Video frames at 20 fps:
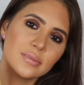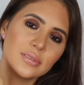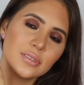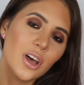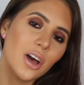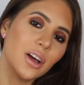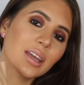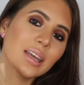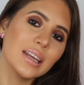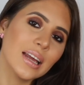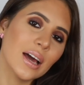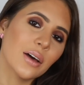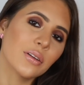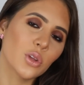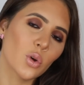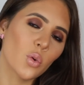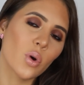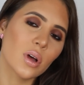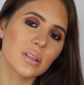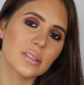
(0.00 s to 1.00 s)
knocking out
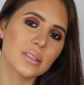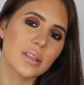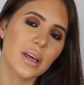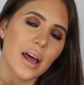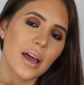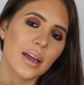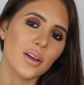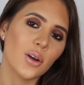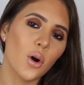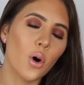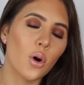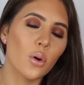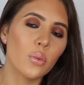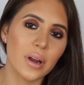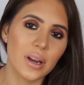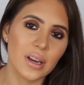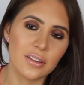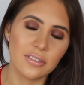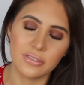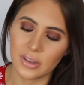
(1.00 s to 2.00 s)
the ones that I
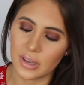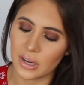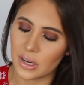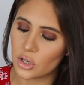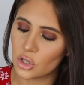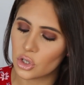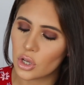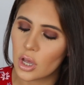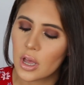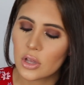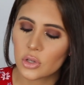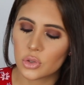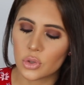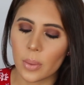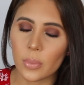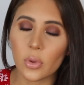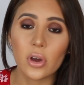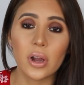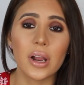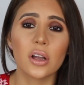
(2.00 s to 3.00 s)
already finished. So
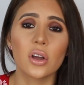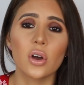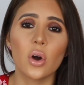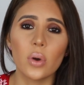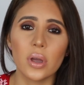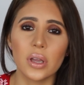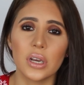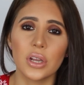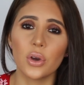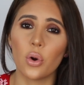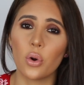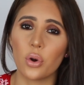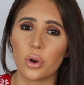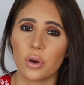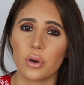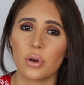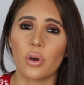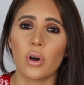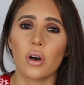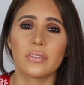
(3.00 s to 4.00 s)
I'm gonna go in the
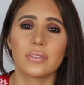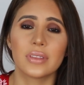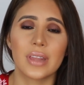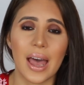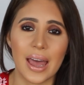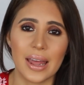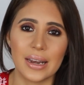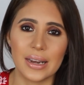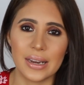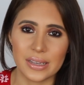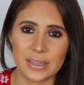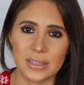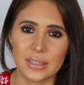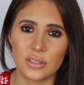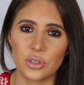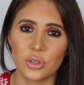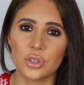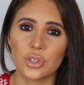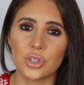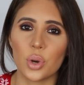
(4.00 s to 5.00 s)
order of that
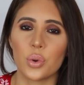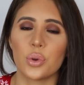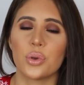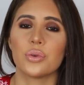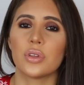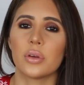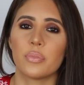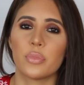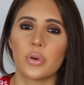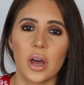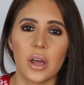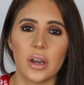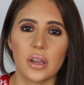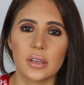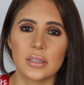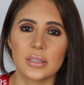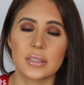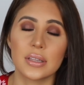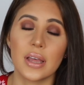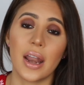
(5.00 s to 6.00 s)
list to show you the
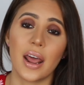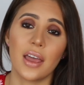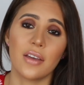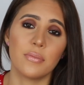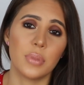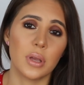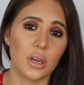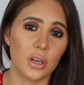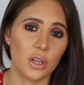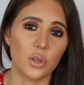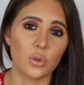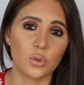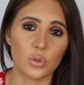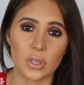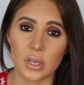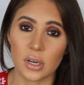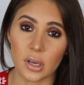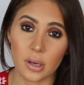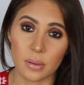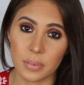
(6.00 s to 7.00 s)
products that I've been
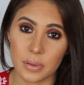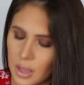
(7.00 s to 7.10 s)
using.